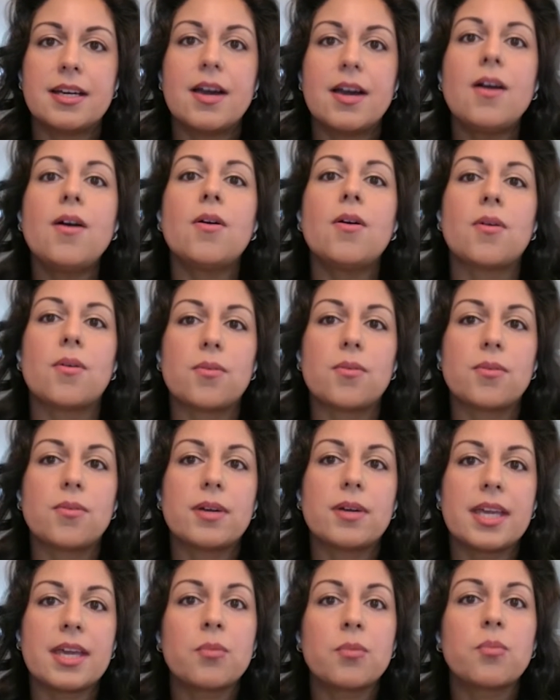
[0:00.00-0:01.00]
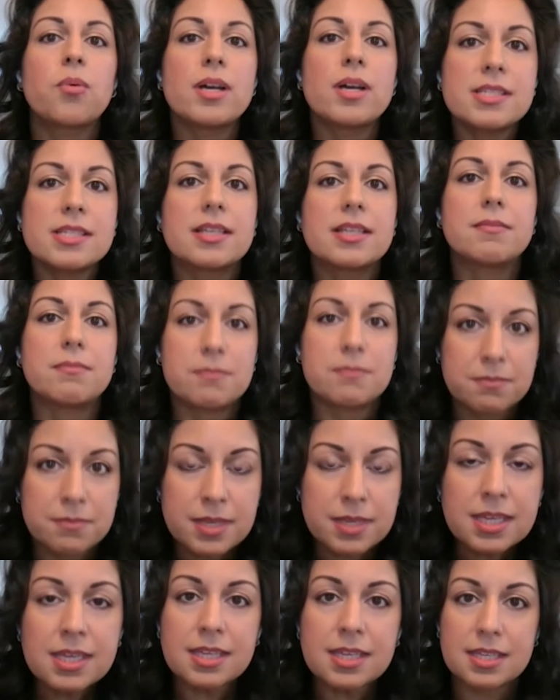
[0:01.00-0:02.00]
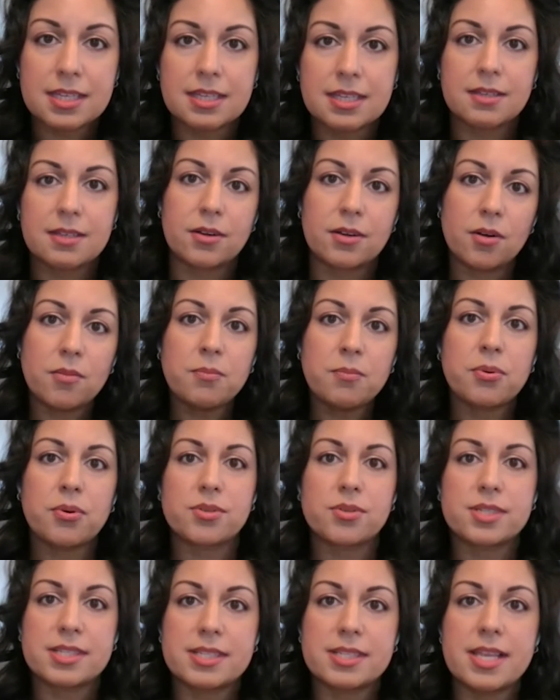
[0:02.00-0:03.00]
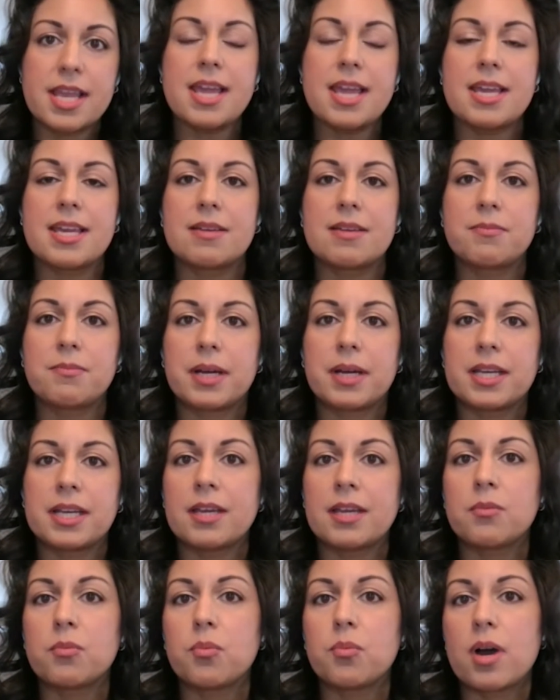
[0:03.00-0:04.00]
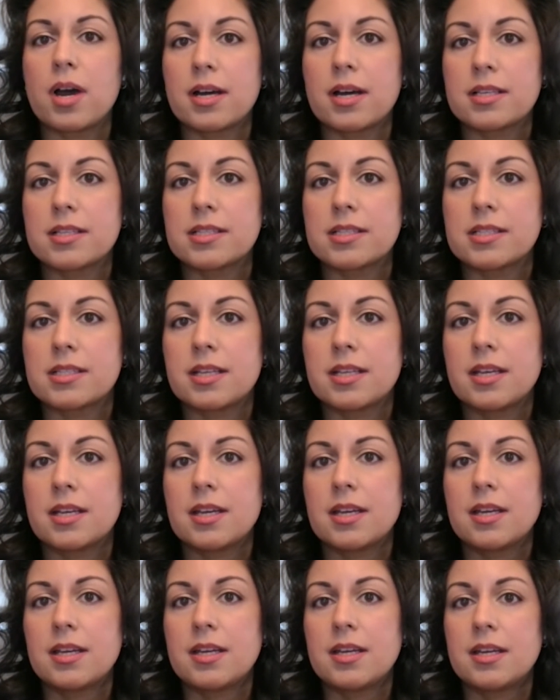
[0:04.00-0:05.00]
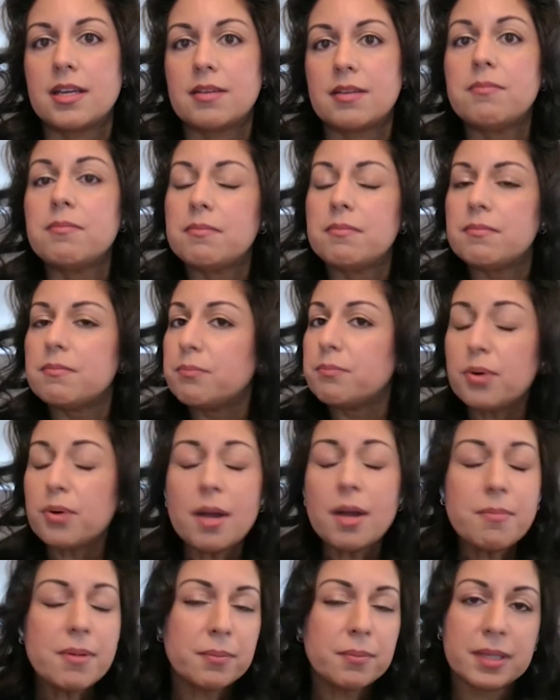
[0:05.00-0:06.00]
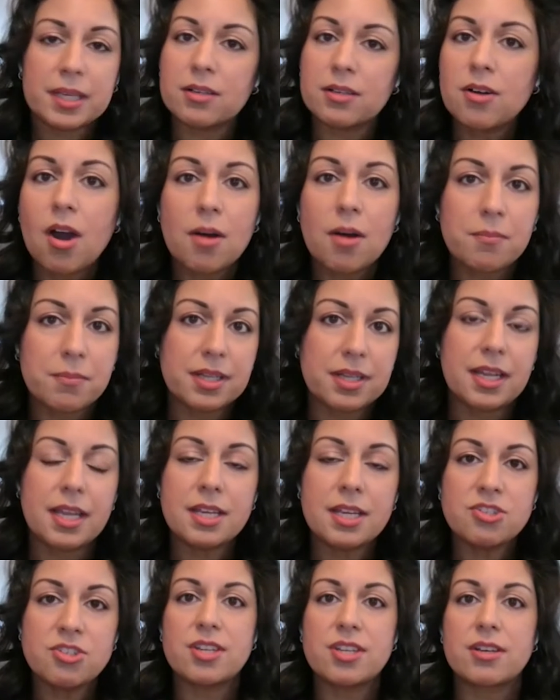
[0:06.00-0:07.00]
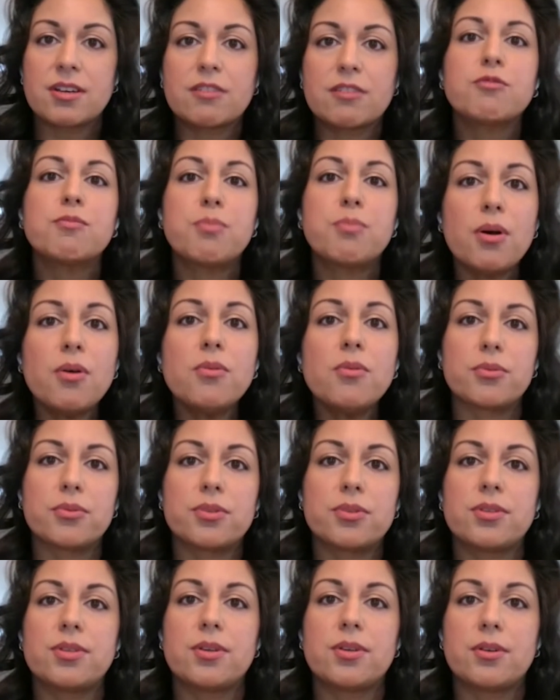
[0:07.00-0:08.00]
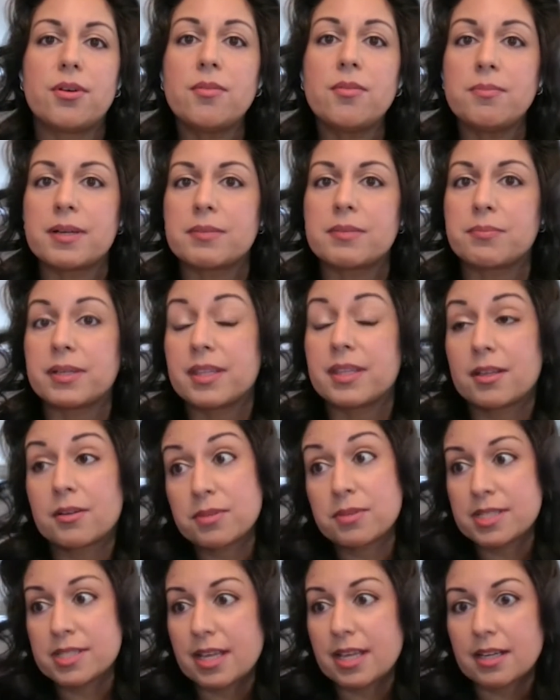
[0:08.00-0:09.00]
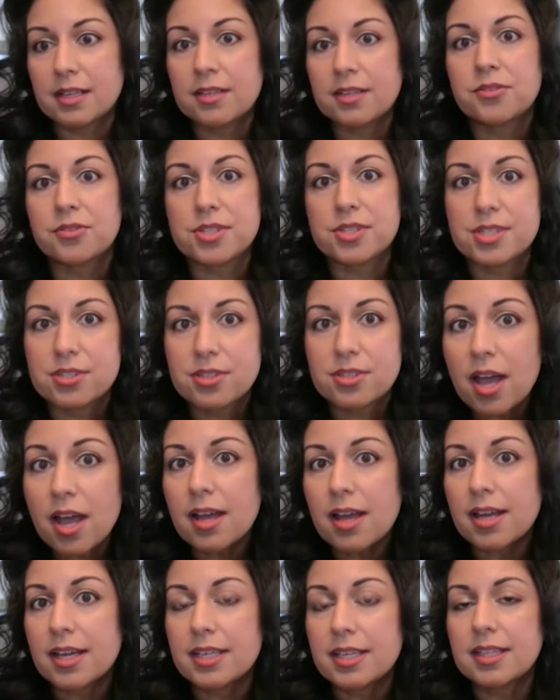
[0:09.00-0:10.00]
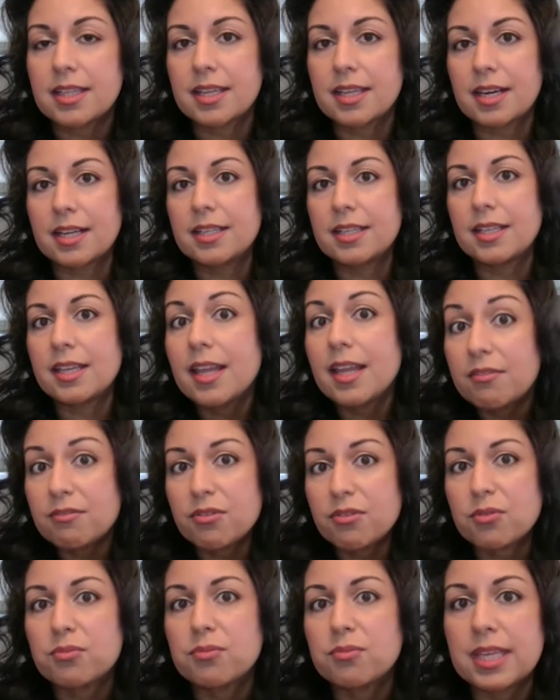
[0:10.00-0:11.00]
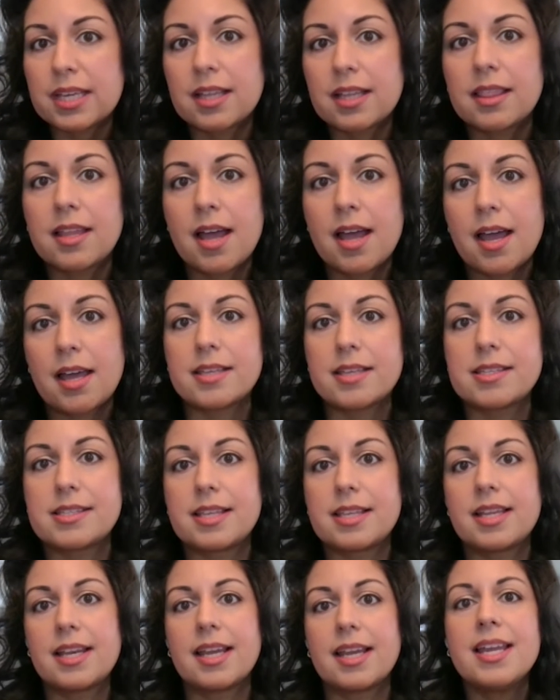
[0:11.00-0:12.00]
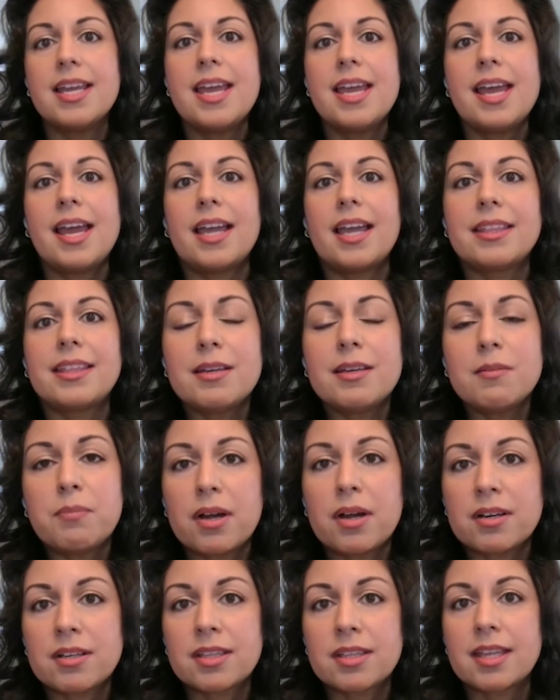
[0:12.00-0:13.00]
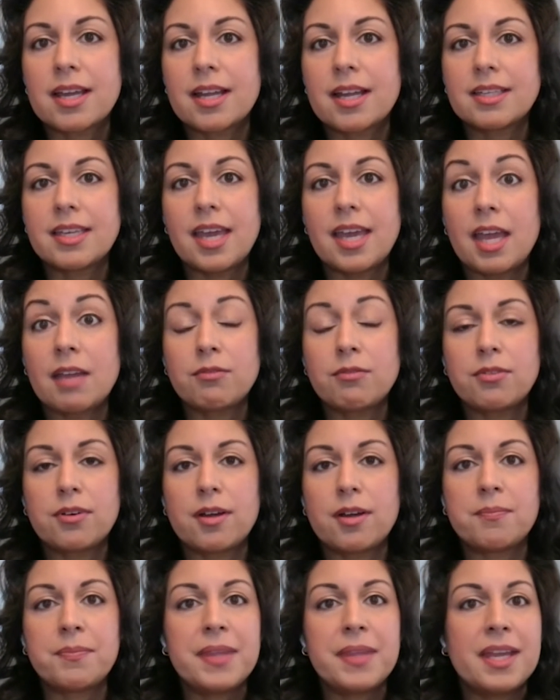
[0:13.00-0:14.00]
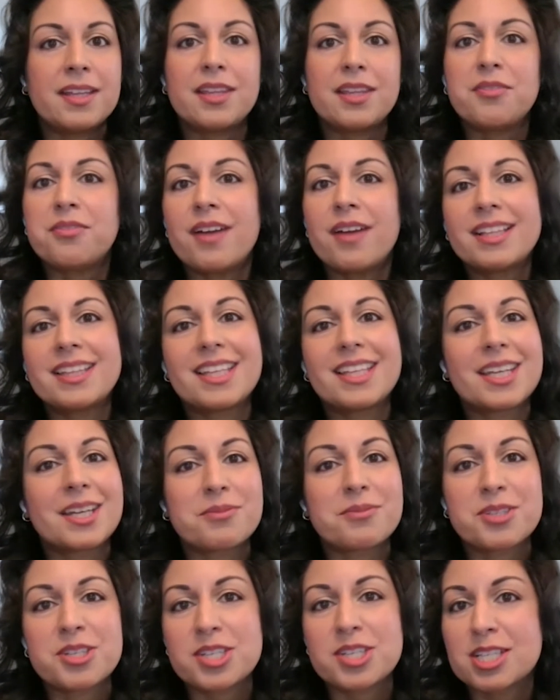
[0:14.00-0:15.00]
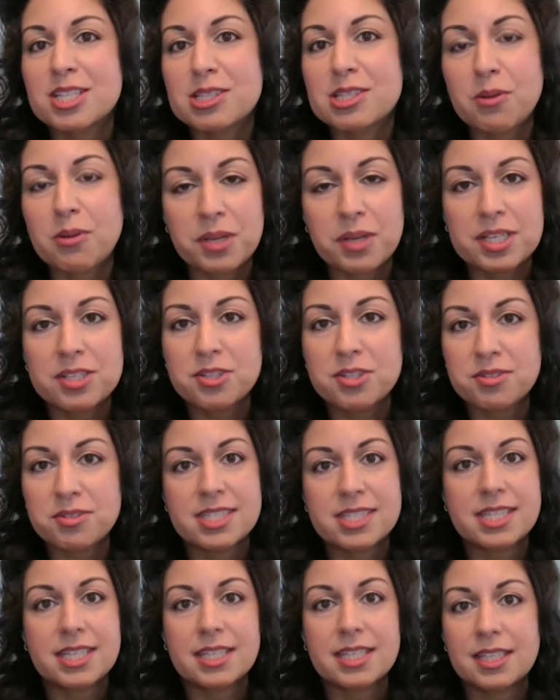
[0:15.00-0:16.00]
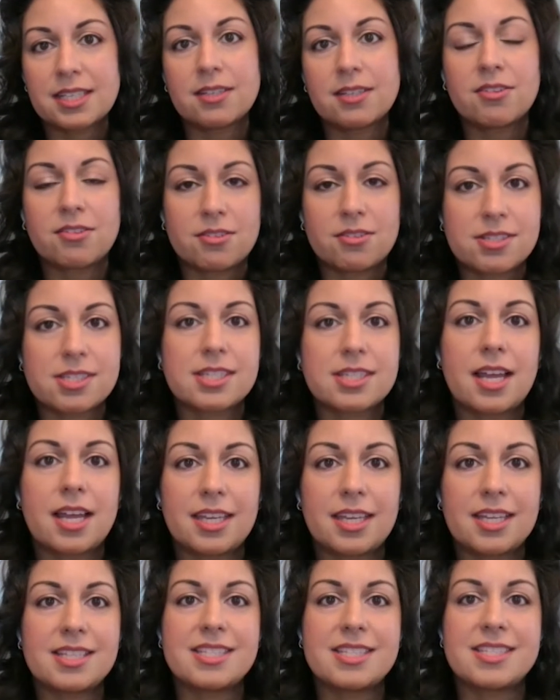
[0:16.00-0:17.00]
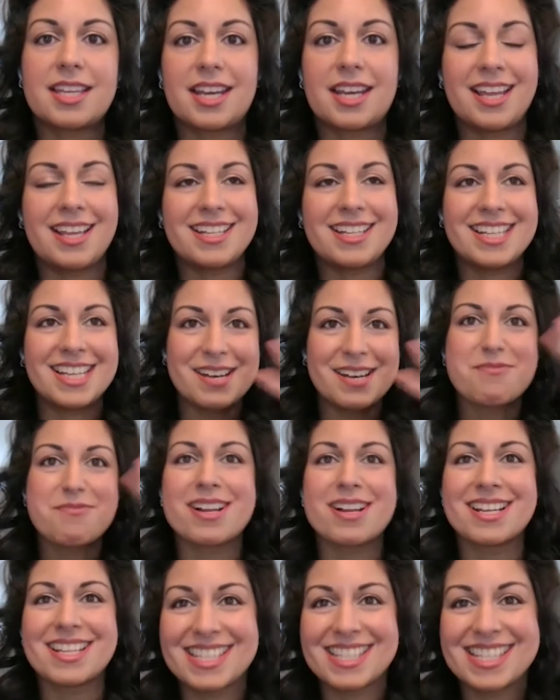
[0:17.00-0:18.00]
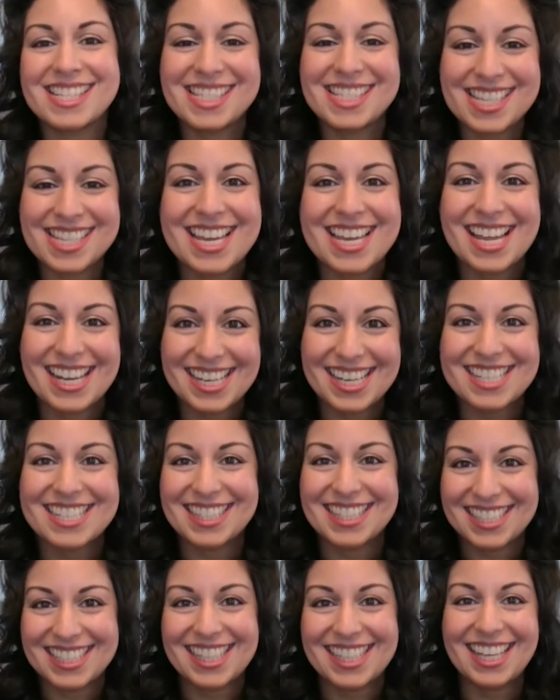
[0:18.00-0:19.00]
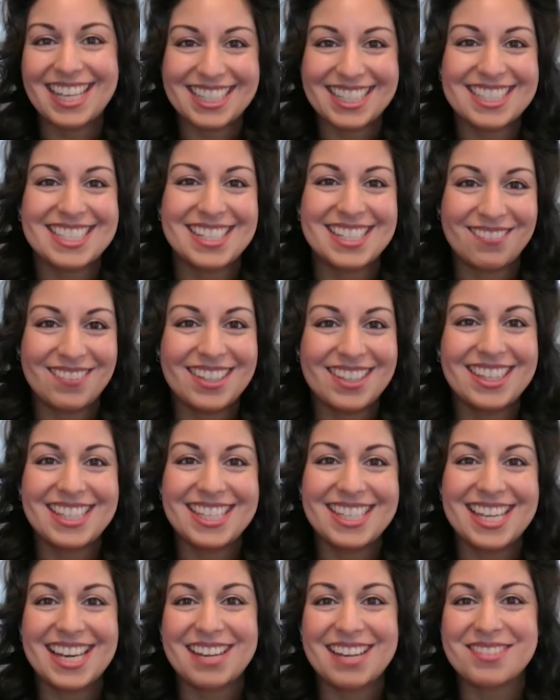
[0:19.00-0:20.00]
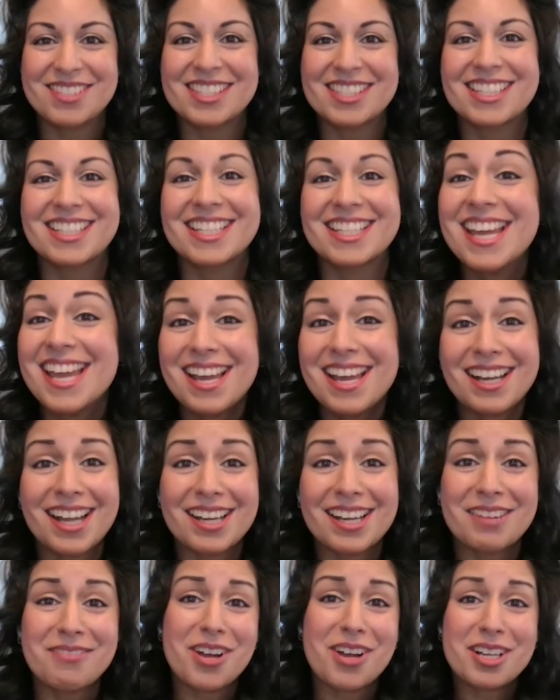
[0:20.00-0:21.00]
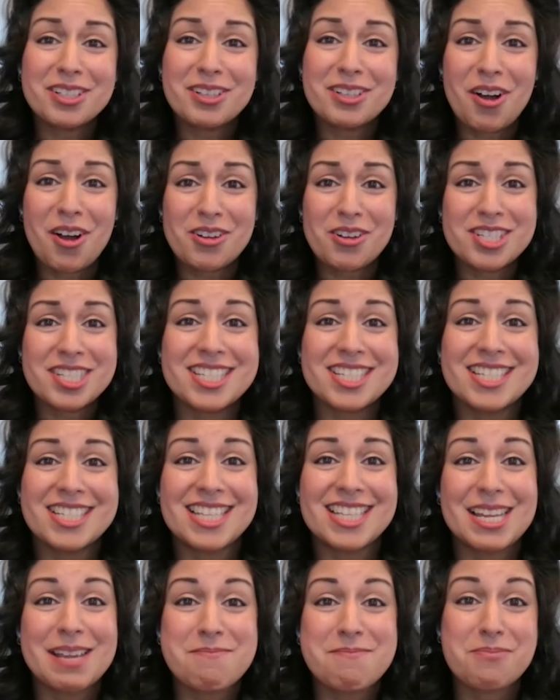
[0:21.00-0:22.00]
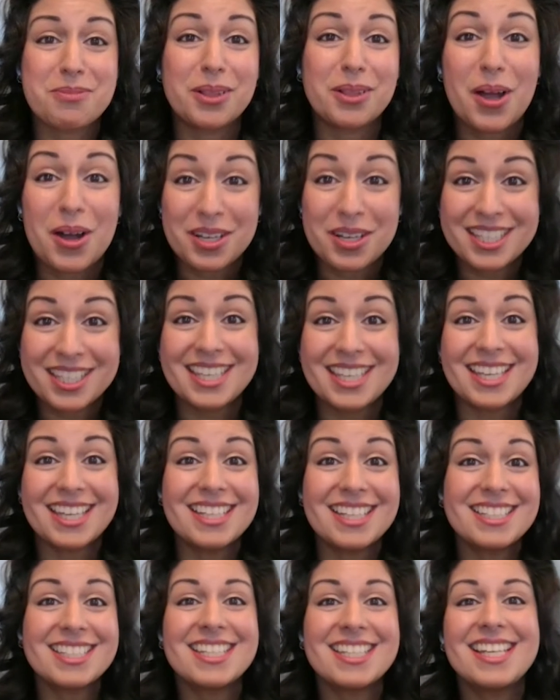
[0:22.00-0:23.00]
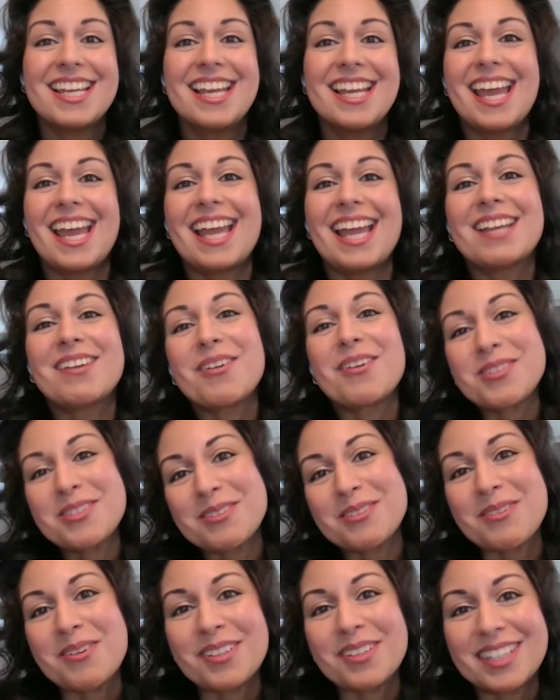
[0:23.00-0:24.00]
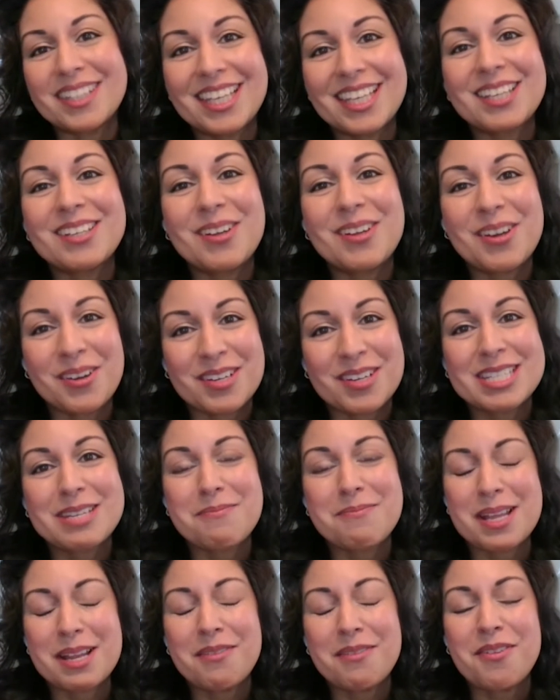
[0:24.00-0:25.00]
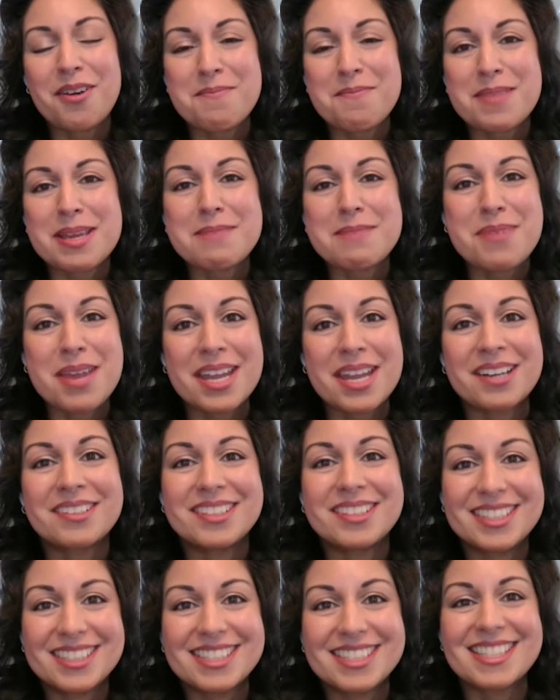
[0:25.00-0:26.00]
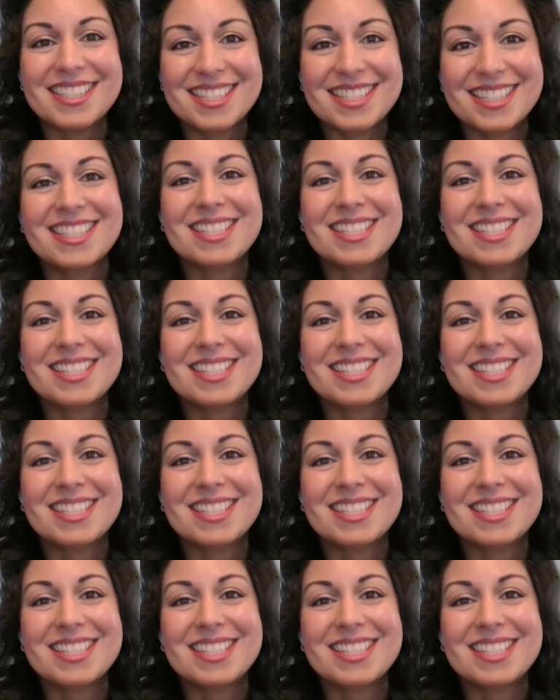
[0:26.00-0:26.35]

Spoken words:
oh, it wasn't me, you know, per se, but it was probably a combination of both, you know, but there was that other side that I never realized. And I think part of that came from the fact that I was just so interested in neuroscience that I didn't want to see any of the negativity, and I was kind of unconsciously blocking it, and also all the encouragement from my parents.